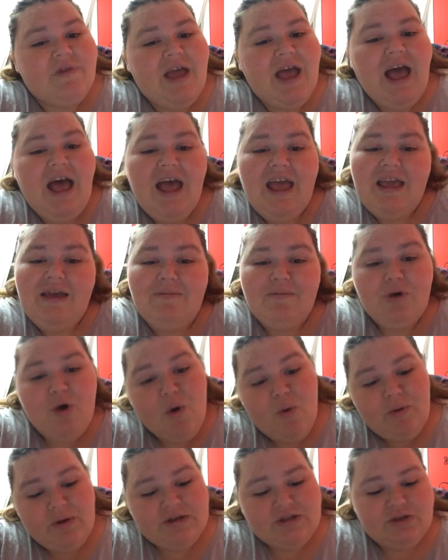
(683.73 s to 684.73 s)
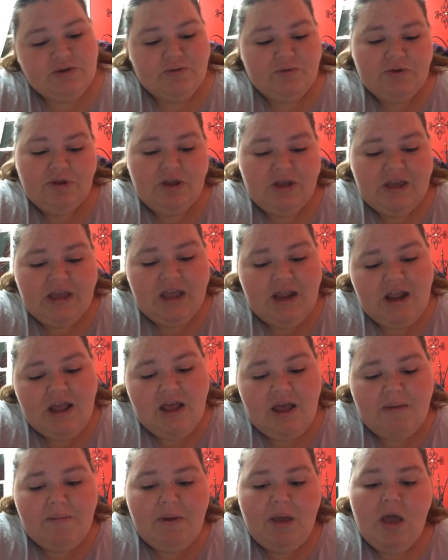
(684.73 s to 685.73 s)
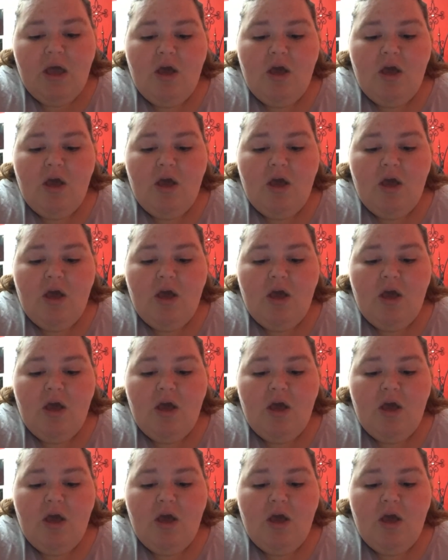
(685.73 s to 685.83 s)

I am going to look it up